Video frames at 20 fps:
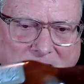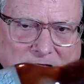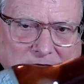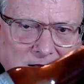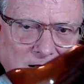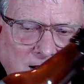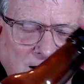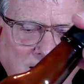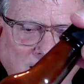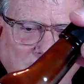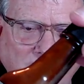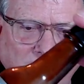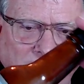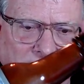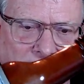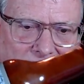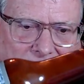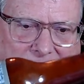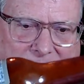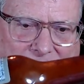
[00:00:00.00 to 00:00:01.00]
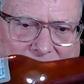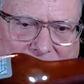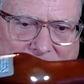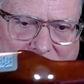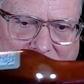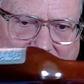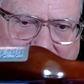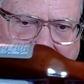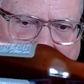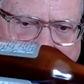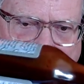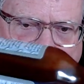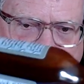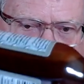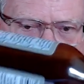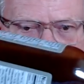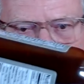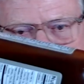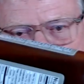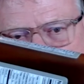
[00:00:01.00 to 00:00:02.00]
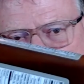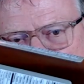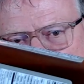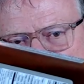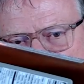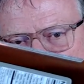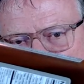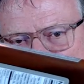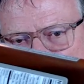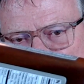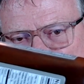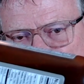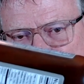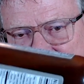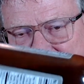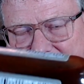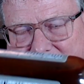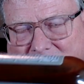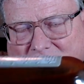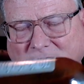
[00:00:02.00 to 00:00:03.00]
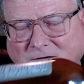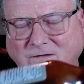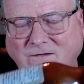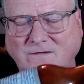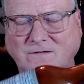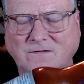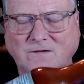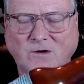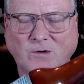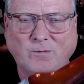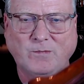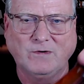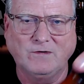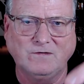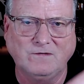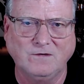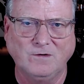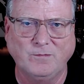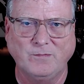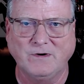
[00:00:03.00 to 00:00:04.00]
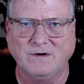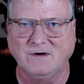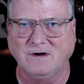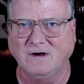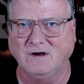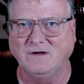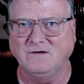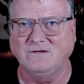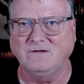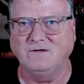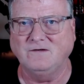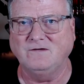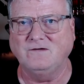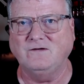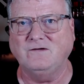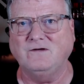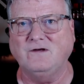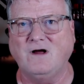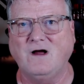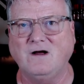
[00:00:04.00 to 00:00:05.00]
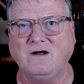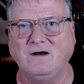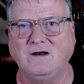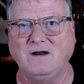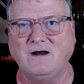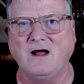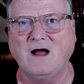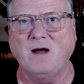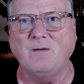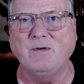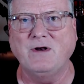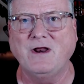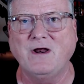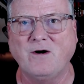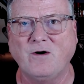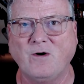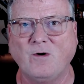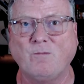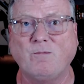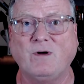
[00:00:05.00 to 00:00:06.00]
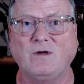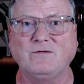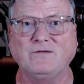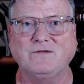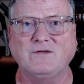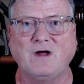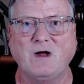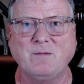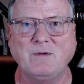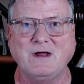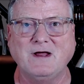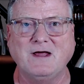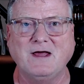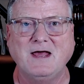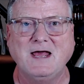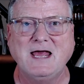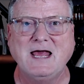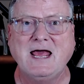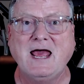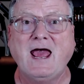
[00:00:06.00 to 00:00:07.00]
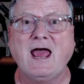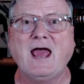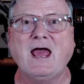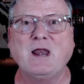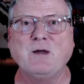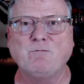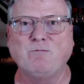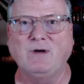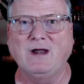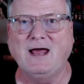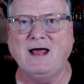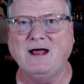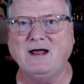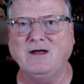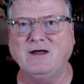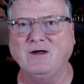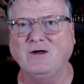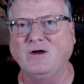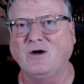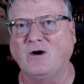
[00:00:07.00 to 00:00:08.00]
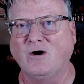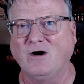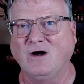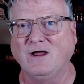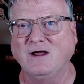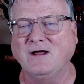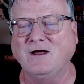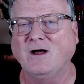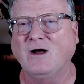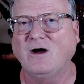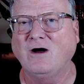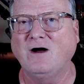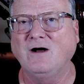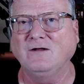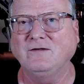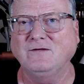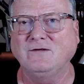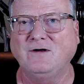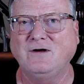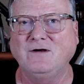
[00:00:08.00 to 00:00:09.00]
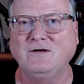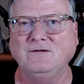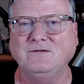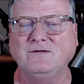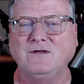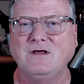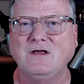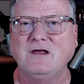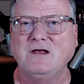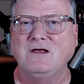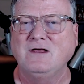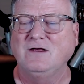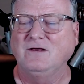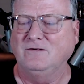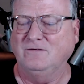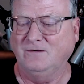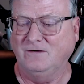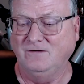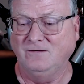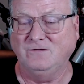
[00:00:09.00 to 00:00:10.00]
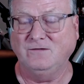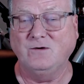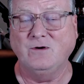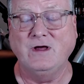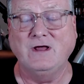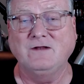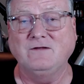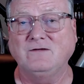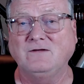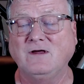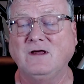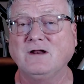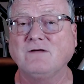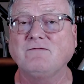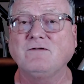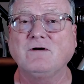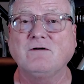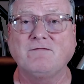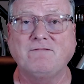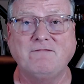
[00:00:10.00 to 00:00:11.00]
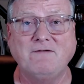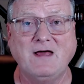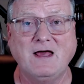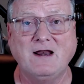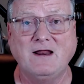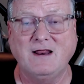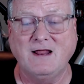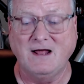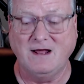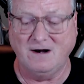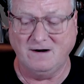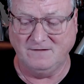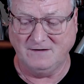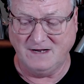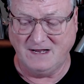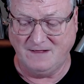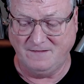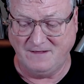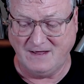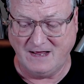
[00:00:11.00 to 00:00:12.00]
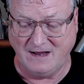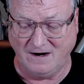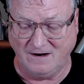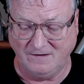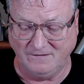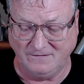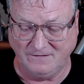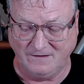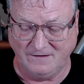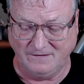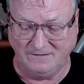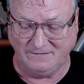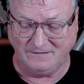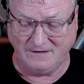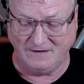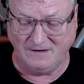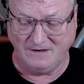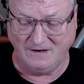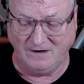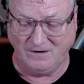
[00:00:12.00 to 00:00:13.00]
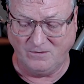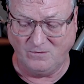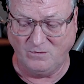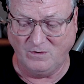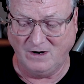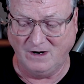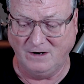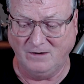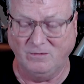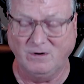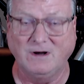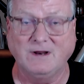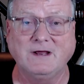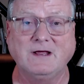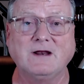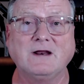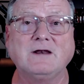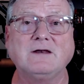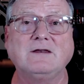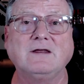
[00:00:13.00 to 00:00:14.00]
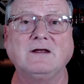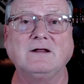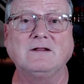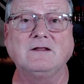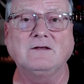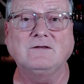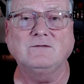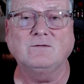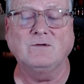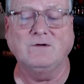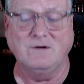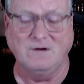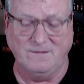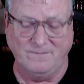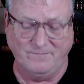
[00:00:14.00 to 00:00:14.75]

and the flavor, of Angry Goat's super, super delicious chocolate habanero balsamic and black garlic hot sauce. So I'll just go ahead and say it. If you're a fan of that hot sauce, I think you're really, really going to dig this one,